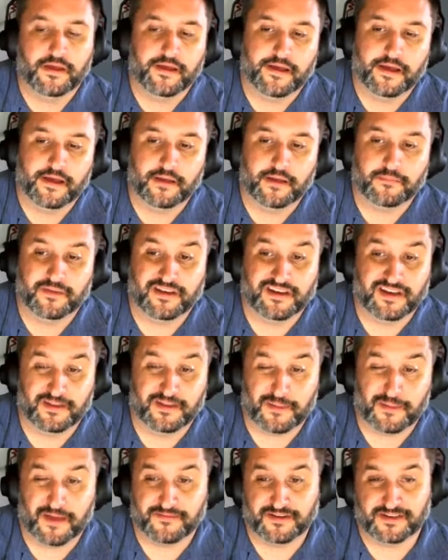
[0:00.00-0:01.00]
We ended up
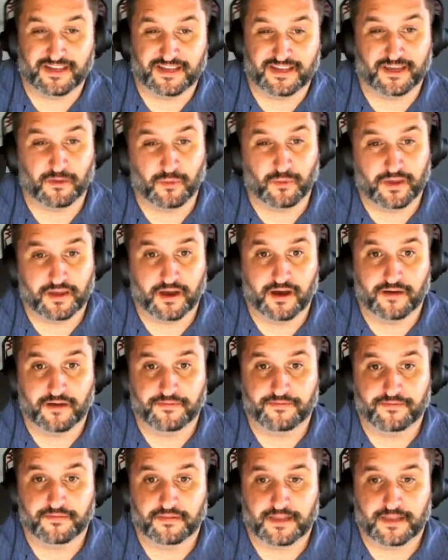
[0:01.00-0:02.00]
having to take a week
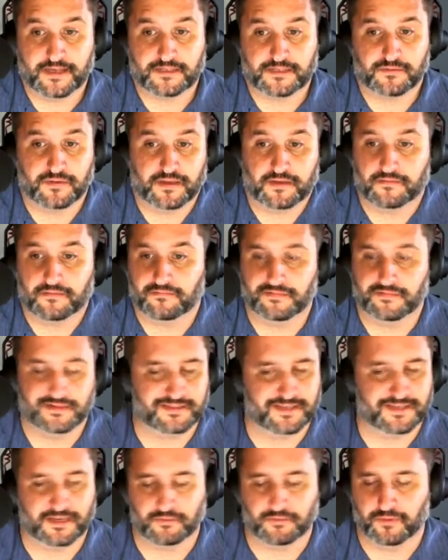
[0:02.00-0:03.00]
off last week. We just
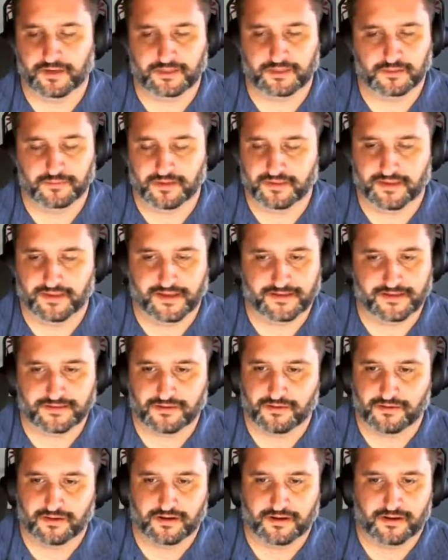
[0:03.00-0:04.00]
had way too many things
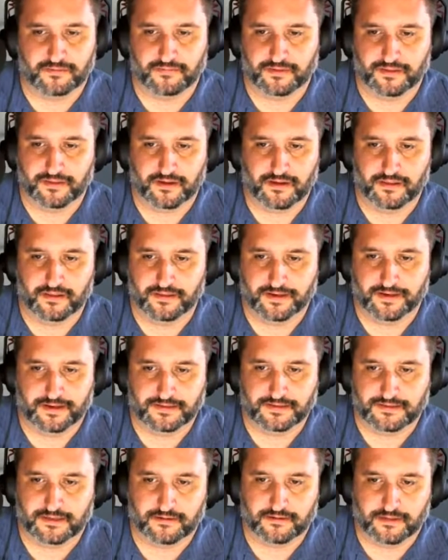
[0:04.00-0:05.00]
going on with the holidays
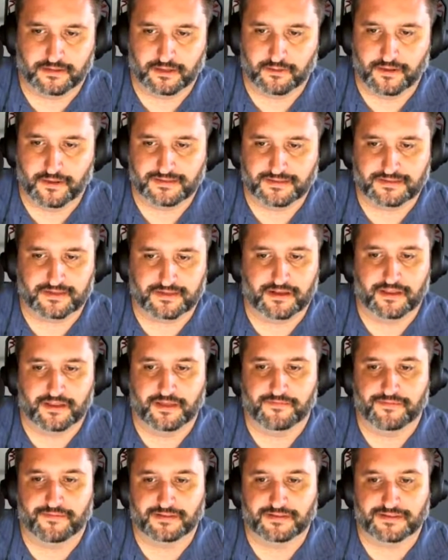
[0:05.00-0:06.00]
here in the US and all that
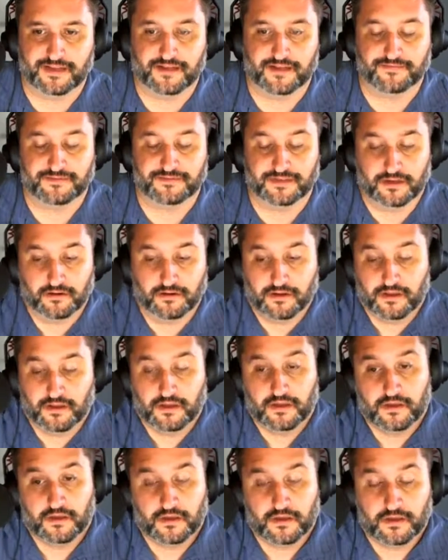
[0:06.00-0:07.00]
fun stuff. So
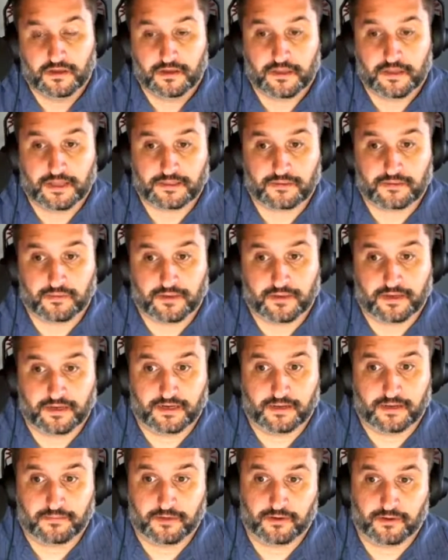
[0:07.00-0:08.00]
that's what we ended
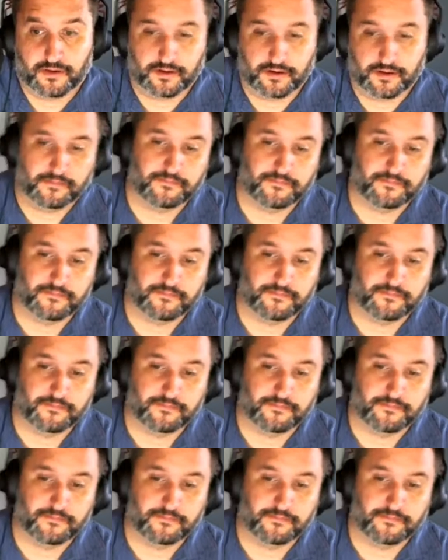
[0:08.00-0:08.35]
up doing.